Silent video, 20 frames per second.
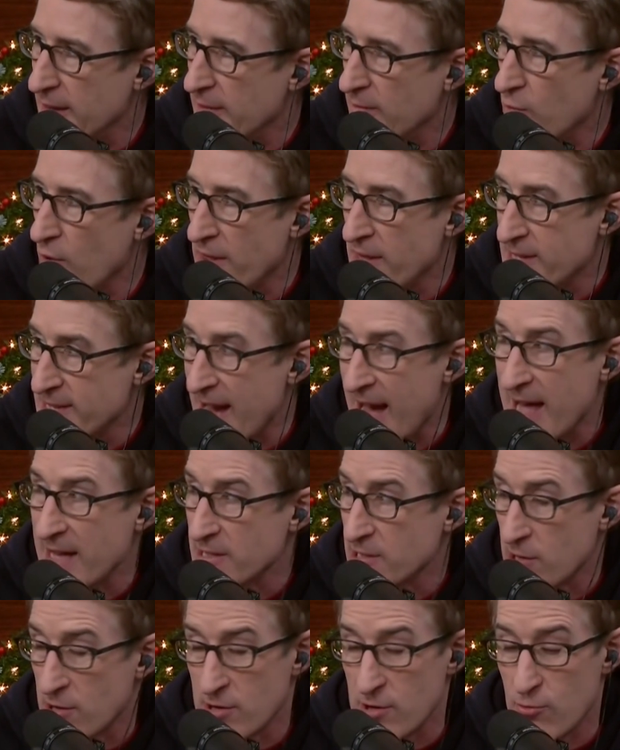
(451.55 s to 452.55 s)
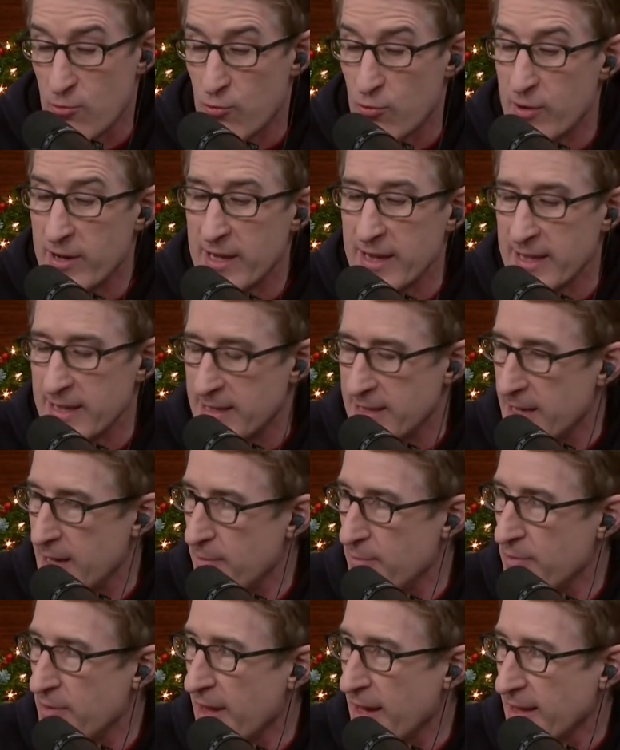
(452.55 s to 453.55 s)
when the talent started to really
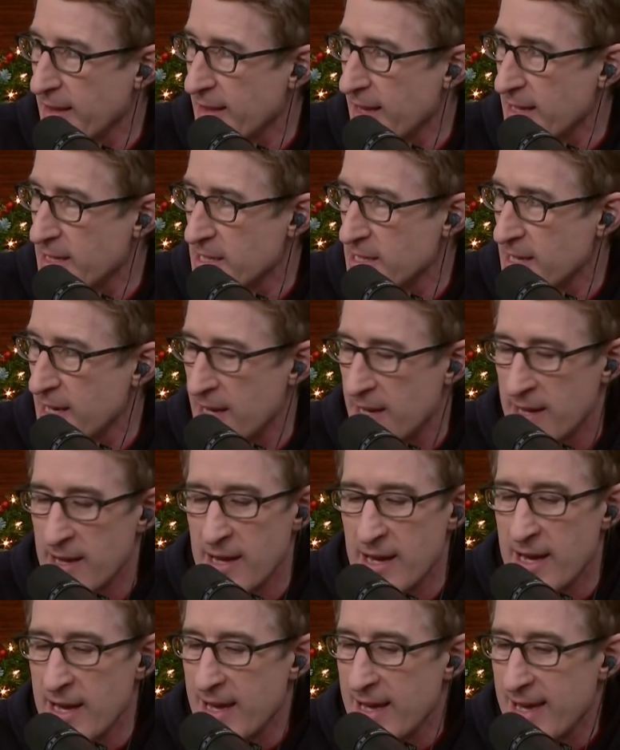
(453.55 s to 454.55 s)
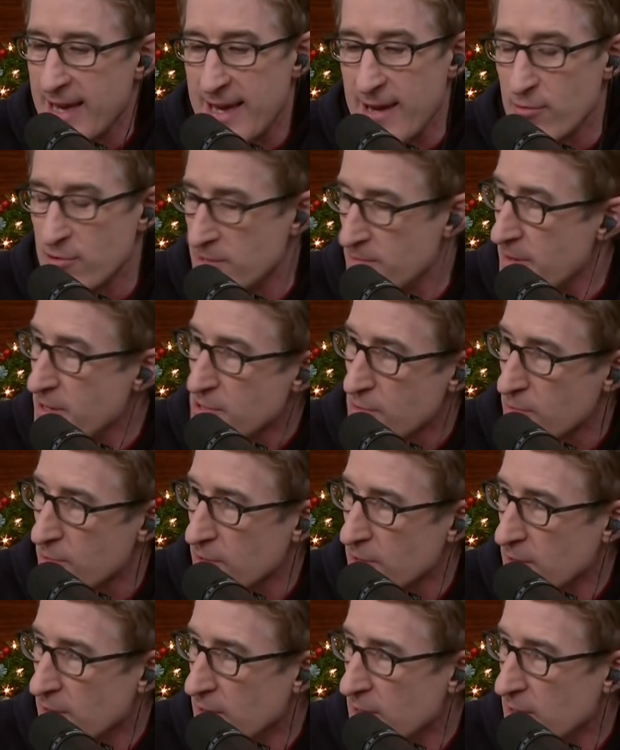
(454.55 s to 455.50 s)
dip, they just said he was miserable.